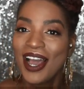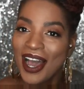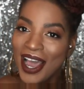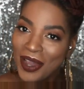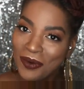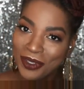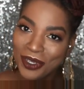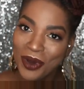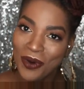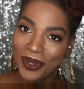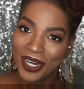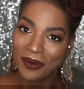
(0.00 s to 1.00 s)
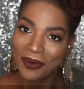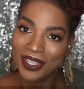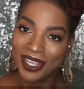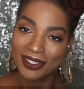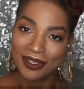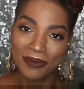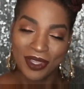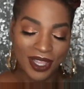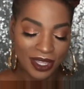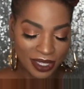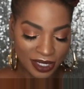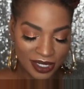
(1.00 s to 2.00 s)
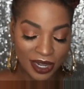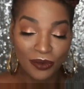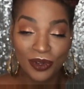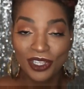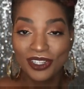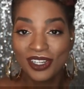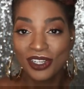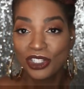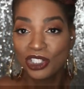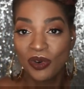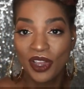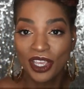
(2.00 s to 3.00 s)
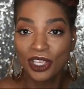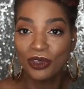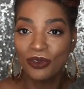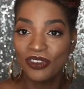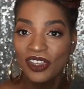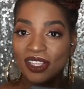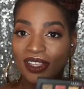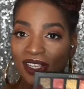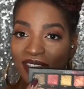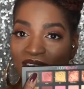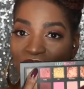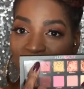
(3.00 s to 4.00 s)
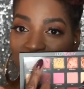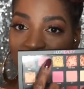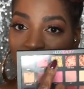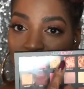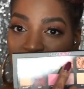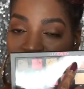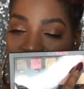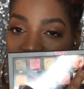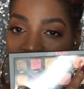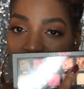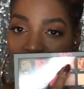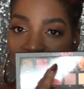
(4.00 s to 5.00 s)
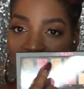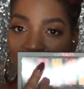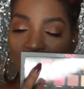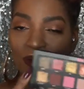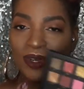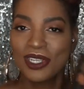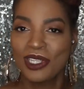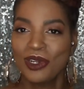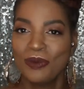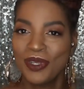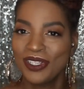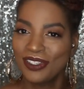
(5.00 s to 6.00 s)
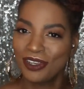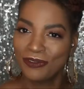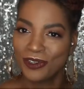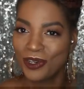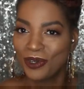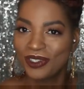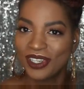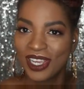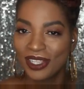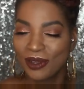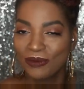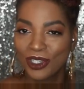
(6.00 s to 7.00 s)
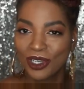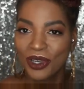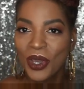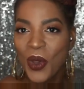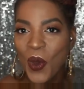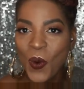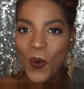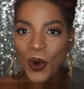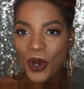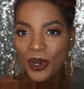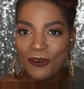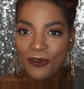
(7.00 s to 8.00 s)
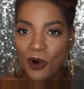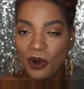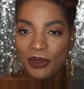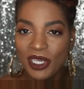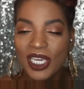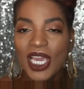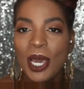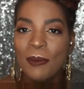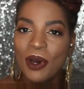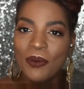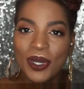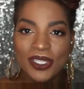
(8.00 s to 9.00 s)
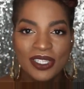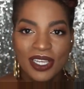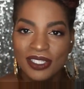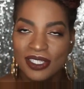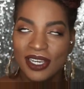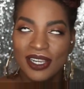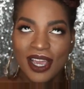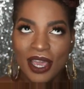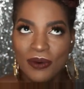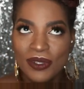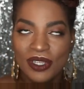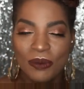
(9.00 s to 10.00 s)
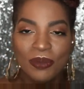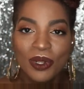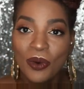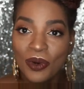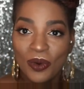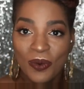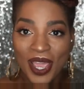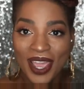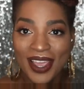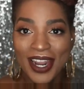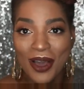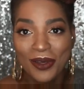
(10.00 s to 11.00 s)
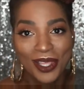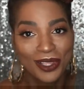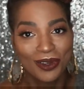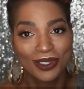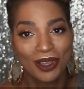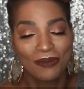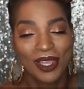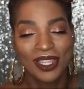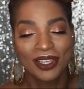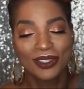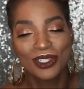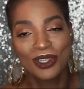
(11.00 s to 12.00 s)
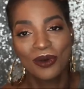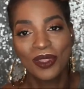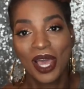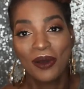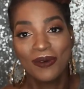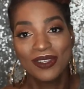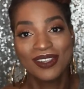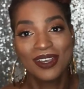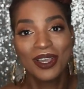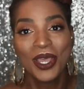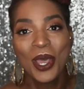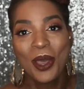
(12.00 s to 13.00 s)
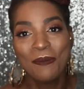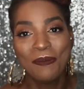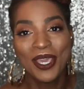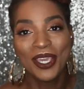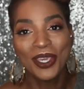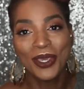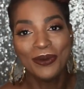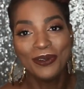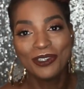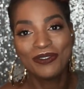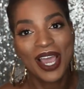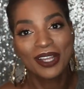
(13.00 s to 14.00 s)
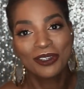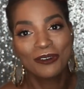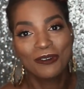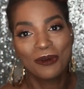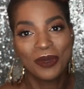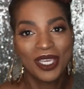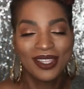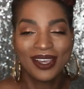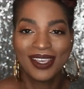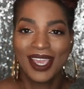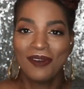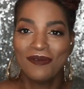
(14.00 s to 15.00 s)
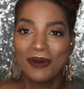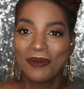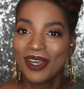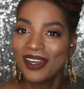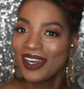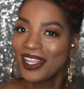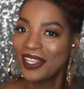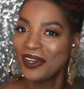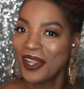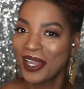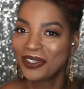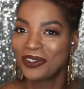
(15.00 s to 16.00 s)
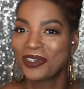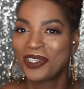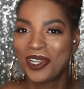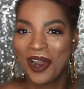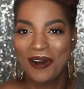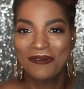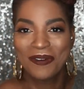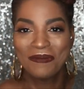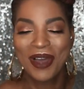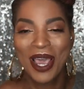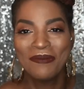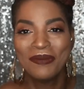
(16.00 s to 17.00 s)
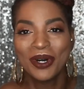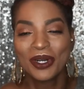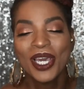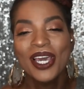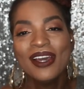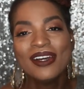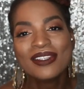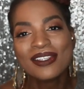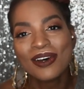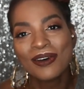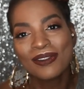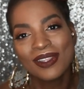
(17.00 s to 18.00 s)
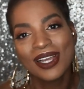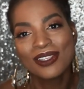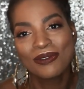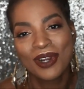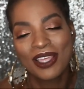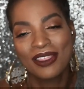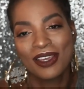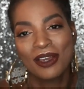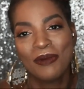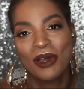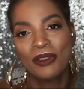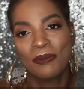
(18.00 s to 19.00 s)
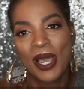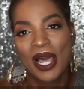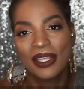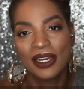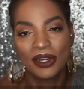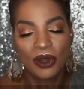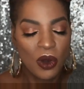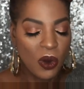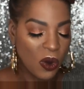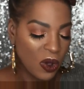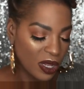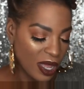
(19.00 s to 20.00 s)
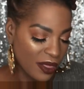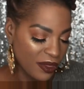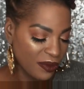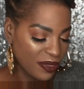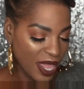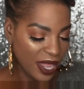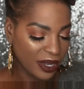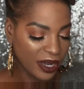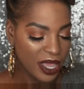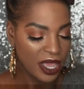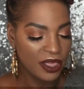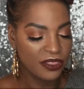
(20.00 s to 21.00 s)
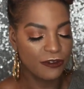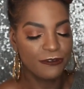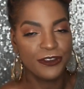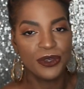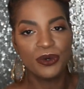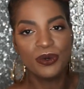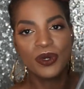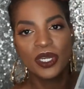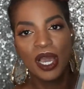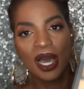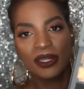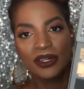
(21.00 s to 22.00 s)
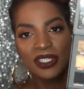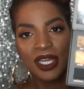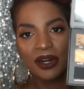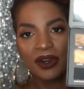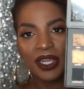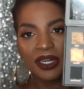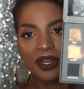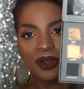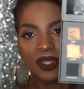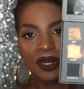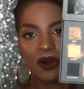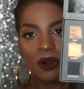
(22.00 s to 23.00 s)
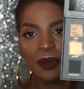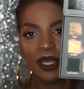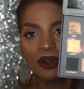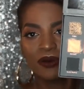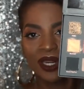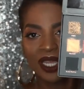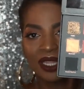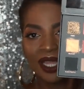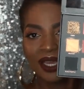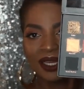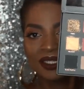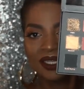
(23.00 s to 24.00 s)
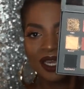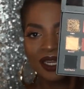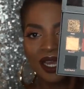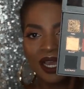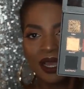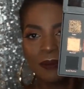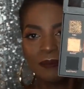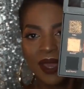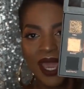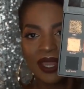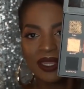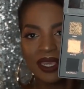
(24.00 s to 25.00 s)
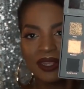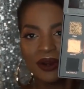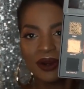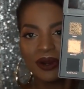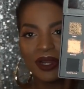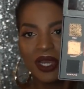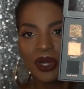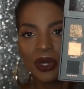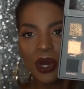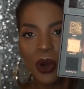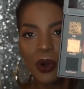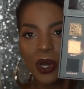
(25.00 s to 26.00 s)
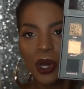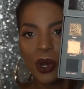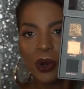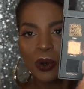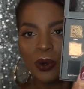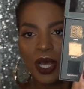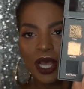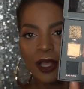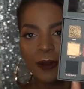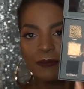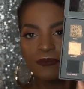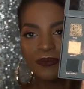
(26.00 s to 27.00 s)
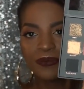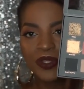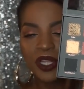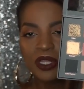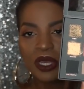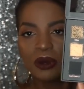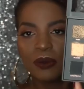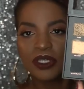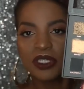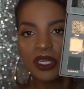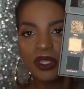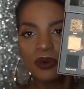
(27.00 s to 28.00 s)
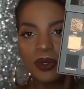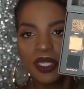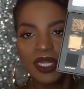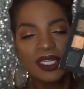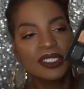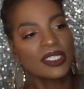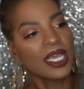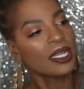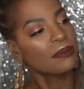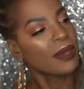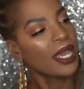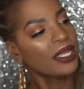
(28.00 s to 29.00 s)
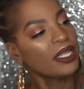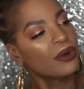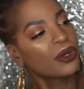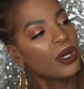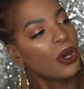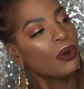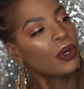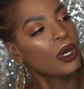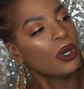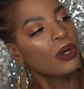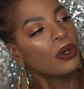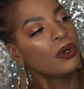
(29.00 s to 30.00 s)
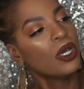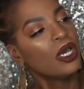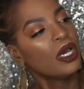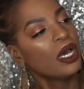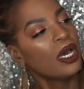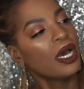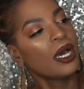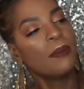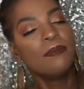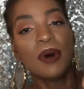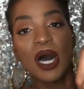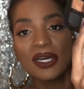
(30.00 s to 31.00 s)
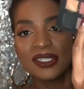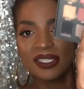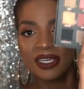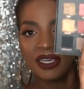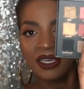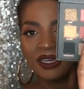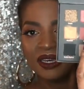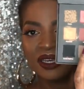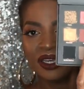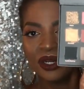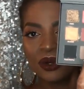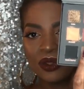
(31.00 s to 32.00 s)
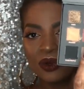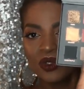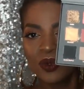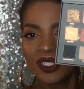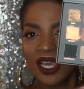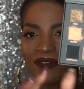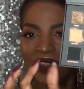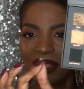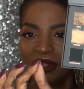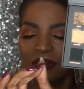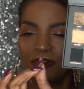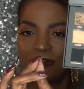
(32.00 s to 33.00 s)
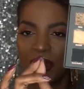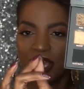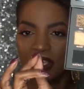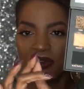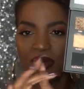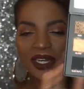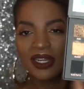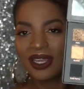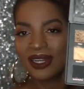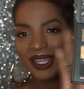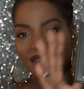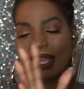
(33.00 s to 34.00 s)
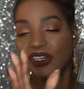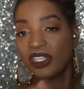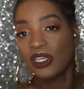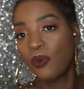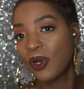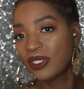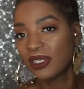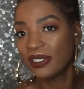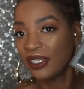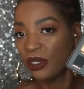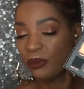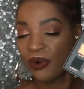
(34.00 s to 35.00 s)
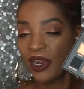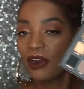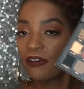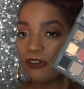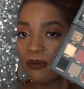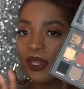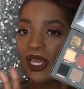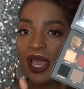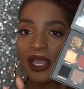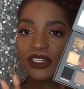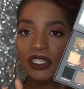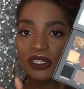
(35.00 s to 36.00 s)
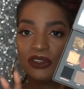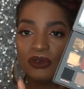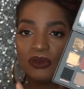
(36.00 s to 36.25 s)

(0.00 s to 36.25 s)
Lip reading: I would go and I would get something like this. I really did enjoy using these different types of shadows here. It was a little bit difficult to get them to work for me, but once they did, I was blown away at how they looked on my lid. So that was a big, huge factor for me that gave them a little extra star from my book. So that's what I think about the palette in a whole. Other than the few colors that are in here that are a bit gritty, like I said, Man-Eater, Cocoa, what's the other one that I said? Man-Eater, Cocoa, Bossy. You know, those ones have that little fine grit in it. It actually wasn't a deal breaker for me. I actually